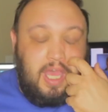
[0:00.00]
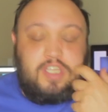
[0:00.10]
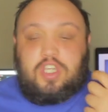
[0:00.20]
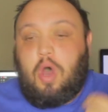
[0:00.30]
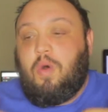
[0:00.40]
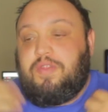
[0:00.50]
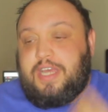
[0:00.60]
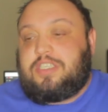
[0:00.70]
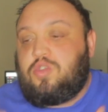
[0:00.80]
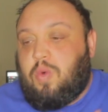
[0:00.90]
So
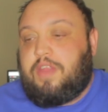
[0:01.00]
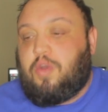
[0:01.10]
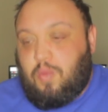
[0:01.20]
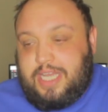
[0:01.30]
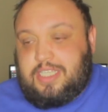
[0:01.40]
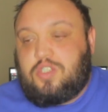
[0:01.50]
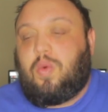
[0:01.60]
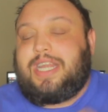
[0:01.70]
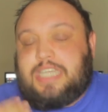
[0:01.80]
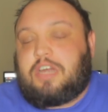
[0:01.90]
this is one of the reasons
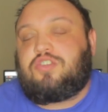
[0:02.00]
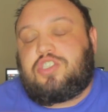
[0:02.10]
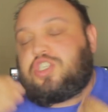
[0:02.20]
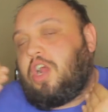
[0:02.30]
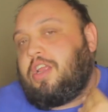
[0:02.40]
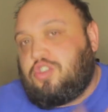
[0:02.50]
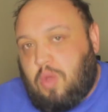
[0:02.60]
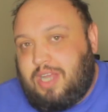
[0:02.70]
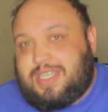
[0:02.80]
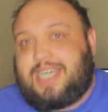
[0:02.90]
why doctors are starting to
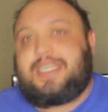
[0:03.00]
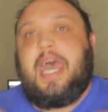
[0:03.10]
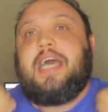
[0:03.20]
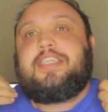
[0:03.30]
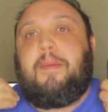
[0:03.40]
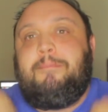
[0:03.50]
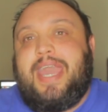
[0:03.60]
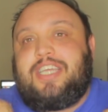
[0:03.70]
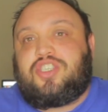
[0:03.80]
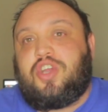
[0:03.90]
drug test, to
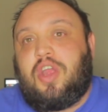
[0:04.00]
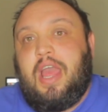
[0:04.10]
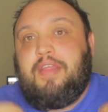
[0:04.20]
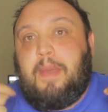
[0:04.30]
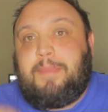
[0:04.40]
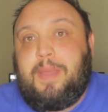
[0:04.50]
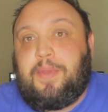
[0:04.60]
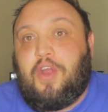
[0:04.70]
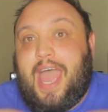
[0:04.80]
make sure that people are